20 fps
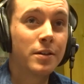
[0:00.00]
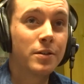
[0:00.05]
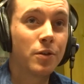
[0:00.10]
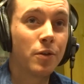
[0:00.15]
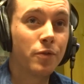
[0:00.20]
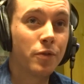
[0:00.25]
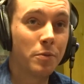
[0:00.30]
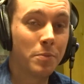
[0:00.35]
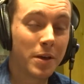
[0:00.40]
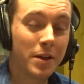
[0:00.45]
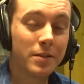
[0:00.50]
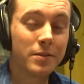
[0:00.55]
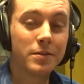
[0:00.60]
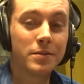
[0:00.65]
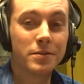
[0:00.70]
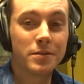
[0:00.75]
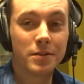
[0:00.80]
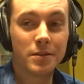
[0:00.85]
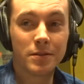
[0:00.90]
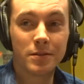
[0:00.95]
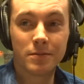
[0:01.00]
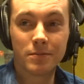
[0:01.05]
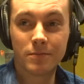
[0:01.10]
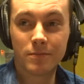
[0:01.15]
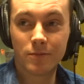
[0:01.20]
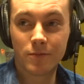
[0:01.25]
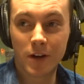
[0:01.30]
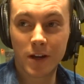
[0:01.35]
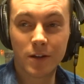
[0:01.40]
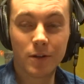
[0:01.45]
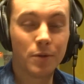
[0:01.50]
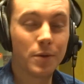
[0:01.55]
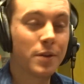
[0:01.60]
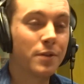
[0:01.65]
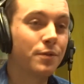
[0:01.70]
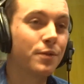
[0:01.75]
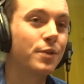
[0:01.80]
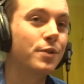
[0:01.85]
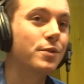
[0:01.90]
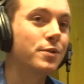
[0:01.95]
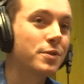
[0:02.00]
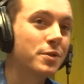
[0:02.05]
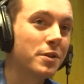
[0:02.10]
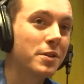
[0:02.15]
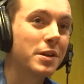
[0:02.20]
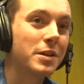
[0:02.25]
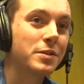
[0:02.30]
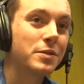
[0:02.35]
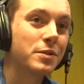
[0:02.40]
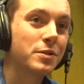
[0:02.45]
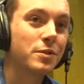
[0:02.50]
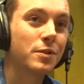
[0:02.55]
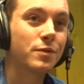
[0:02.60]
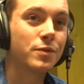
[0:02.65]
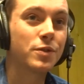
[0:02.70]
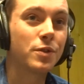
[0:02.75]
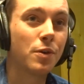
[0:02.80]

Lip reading: go for meetings and radio interviews and all that sort of stuff.